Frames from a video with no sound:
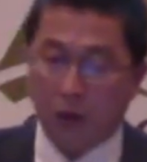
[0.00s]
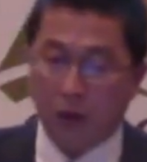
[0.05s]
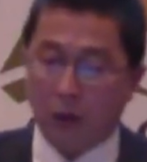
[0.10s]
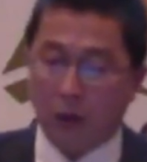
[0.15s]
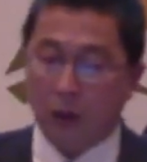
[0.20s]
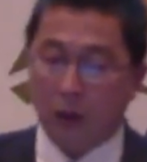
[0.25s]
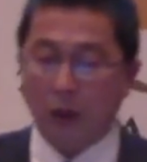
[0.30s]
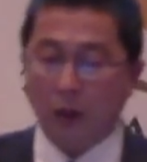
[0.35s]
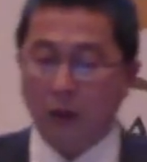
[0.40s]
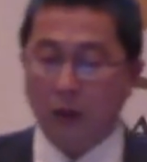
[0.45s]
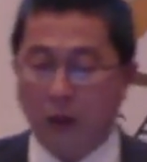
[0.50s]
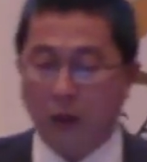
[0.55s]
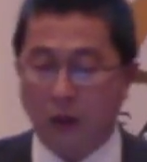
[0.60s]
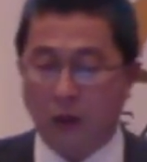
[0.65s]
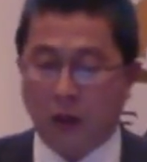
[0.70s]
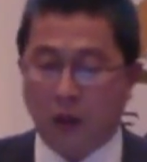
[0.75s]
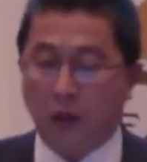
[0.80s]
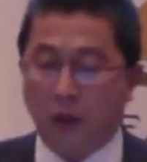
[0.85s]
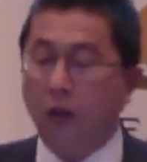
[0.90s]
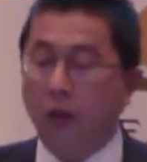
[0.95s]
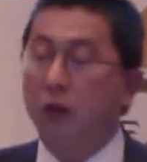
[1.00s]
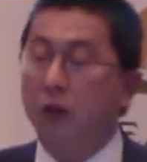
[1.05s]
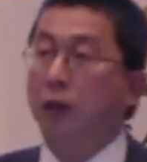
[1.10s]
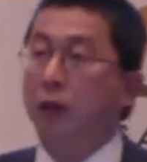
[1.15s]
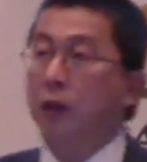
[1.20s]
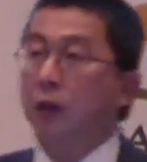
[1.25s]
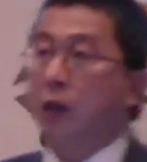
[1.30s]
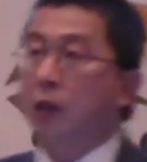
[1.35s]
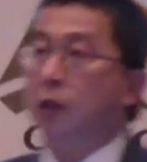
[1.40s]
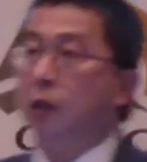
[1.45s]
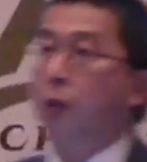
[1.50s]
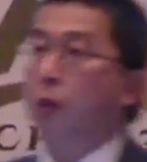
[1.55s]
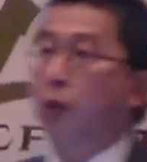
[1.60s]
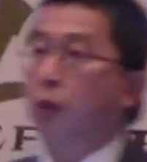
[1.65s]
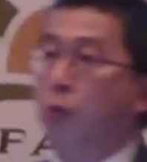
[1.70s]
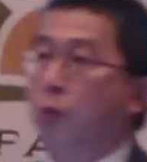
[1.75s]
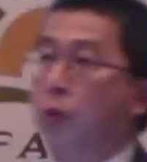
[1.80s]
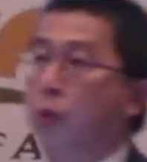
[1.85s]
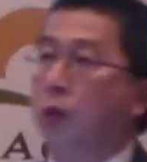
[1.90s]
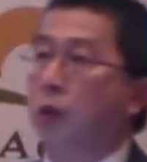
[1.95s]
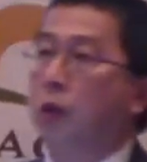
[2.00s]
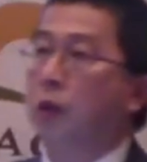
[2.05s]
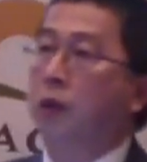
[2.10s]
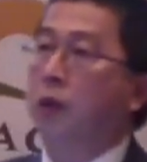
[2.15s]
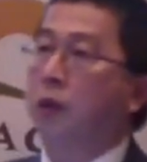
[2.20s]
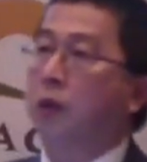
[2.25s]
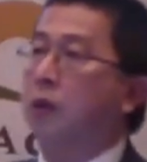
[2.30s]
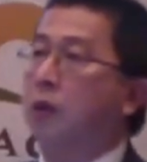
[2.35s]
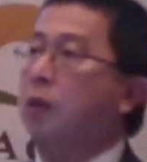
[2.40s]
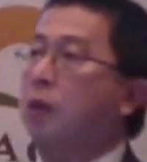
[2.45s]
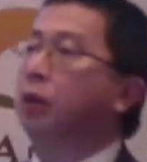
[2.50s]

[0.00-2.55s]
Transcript: which is the NASA CERES satellite measurement, which